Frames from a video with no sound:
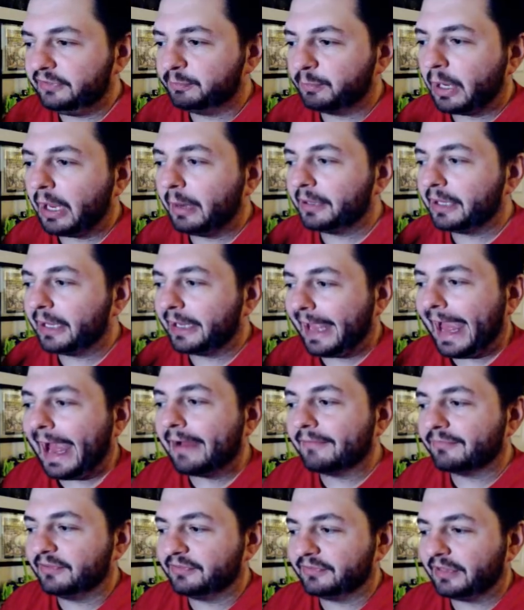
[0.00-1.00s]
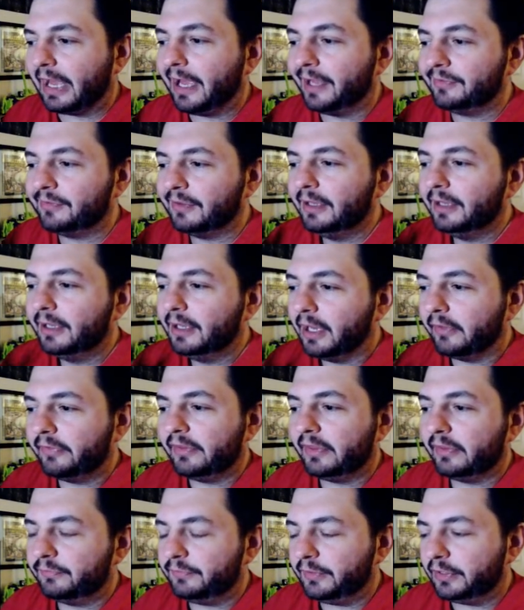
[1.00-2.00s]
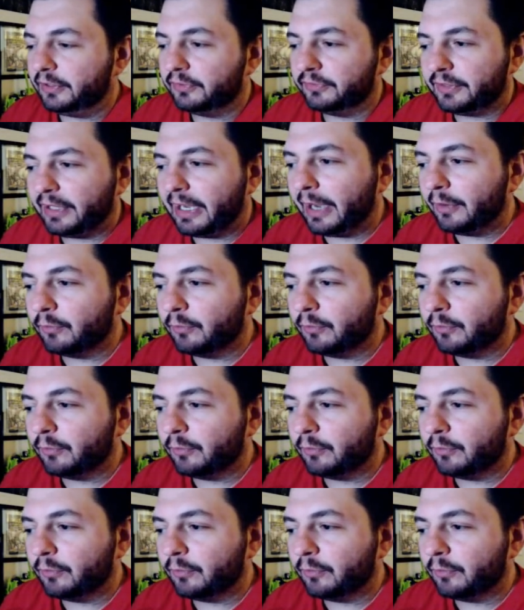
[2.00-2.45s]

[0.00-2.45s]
He's probably like half the size of the other figures.